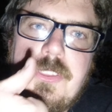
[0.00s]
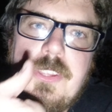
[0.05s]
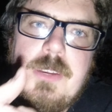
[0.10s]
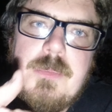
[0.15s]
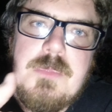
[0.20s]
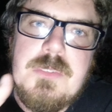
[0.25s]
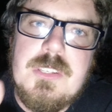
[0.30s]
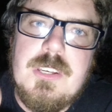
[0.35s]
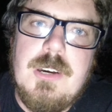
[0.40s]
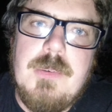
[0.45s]
it a
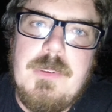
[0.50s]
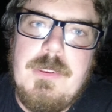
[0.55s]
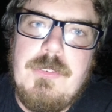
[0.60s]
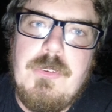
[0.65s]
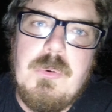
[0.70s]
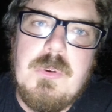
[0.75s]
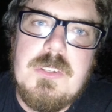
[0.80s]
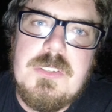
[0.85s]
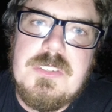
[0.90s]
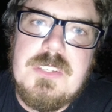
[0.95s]
thumbs up.
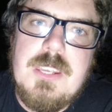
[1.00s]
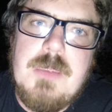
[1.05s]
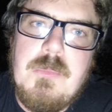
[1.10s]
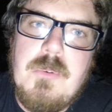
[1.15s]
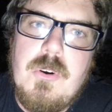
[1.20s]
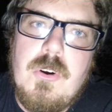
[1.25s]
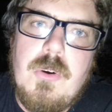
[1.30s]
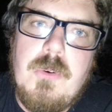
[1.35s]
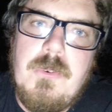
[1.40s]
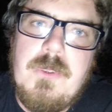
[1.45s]
If you want to see
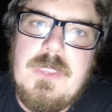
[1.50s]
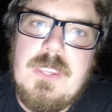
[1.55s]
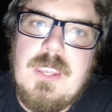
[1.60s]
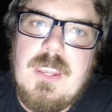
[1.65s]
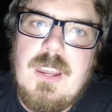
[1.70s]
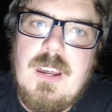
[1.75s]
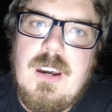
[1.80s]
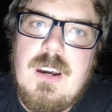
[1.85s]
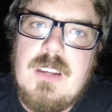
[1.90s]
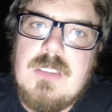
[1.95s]
more with the
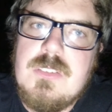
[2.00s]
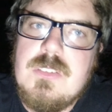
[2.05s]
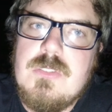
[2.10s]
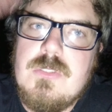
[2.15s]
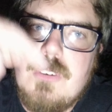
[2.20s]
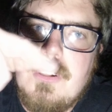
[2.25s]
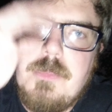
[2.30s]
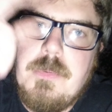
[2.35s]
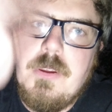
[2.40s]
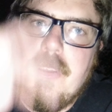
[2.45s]
cars,
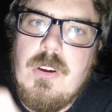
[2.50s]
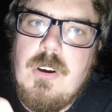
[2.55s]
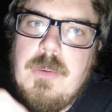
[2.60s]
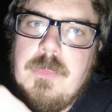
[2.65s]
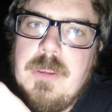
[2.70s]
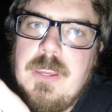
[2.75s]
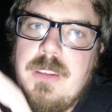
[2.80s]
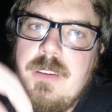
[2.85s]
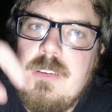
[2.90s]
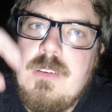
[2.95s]
drop a
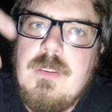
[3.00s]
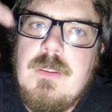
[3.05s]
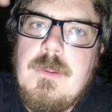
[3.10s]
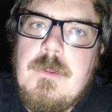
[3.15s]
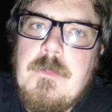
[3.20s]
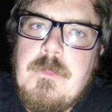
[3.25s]
comment.